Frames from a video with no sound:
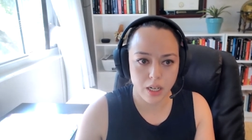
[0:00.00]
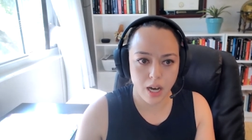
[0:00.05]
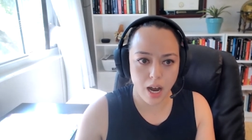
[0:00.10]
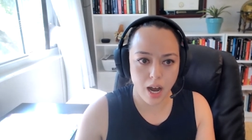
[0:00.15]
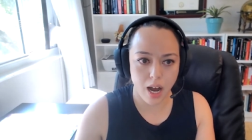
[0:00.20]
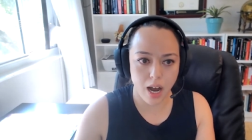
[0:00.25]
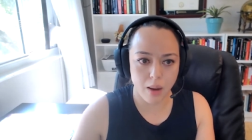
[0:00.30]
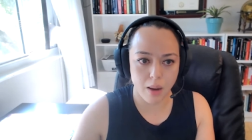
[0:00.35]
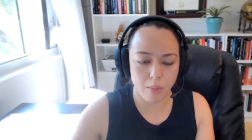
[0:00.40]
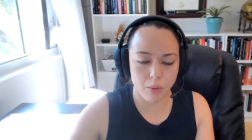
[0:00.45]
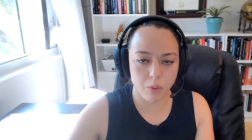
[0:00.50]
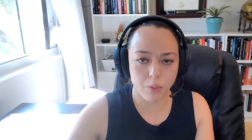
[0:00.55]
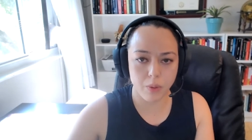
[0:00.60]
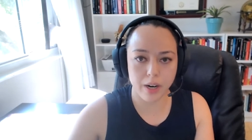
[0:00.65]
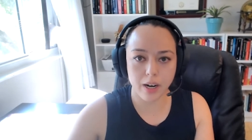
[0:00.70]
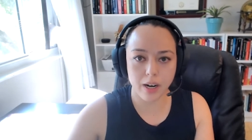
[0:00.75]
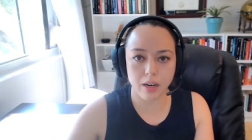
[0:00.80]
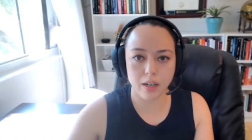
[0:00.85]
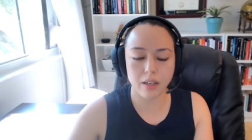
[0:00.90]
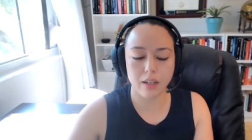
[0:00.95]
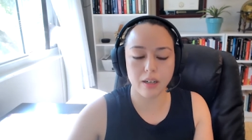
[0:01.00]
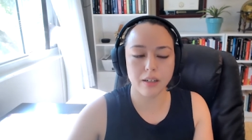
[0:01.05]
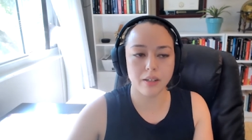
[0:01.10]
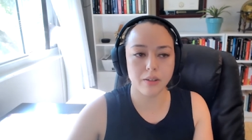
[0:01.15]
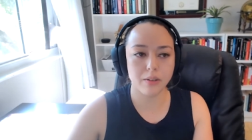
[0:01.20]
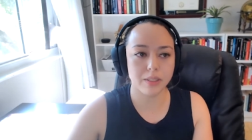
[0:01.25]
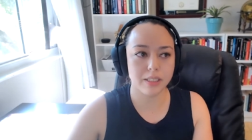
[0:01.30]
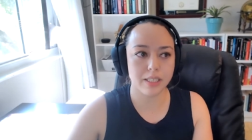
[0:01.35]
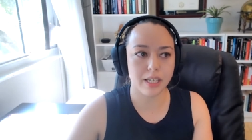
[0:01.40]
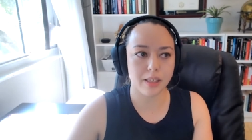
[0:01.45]
um, where I
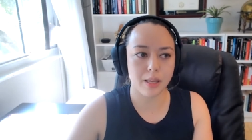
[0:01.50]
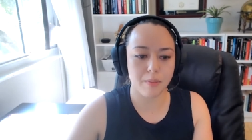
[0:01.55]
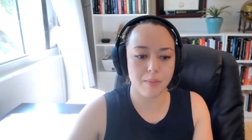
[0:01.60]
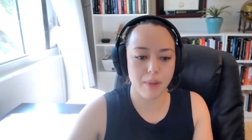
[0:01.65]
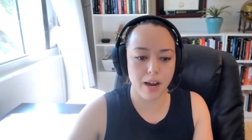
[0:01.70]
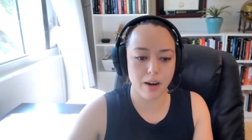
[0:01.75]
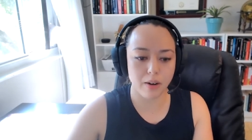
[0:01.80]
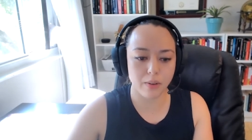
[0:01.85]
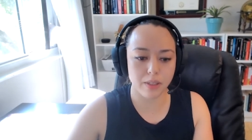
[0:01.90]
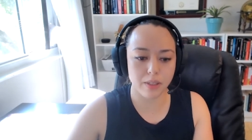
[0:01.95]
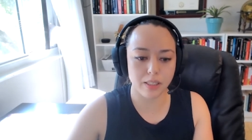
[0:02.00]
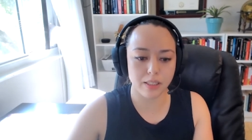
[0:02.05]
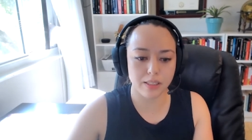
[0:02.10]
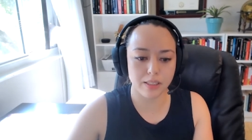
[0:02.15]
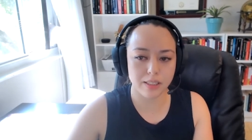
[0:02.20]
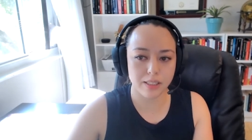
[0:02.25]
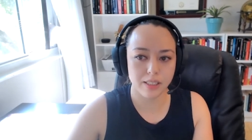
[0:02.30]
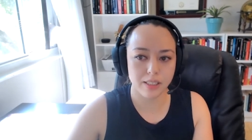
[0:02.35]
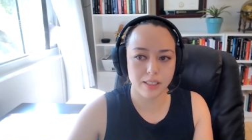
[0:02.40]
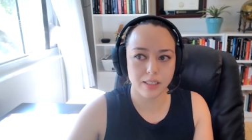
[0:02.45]
always get them backwards.